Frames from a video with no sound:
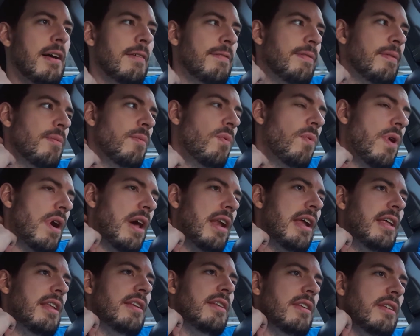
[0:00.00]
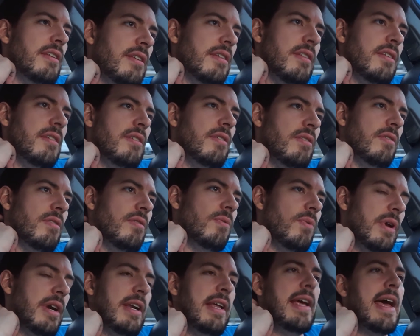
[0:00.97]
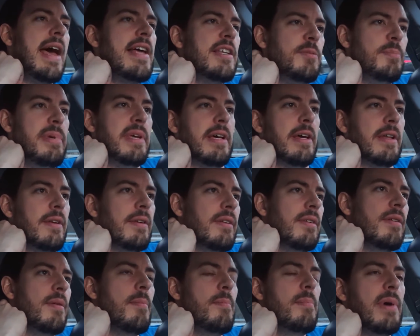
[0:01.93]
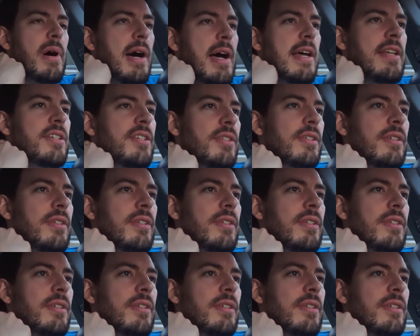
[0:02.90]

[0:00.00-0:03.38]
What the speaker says: from what it has been, but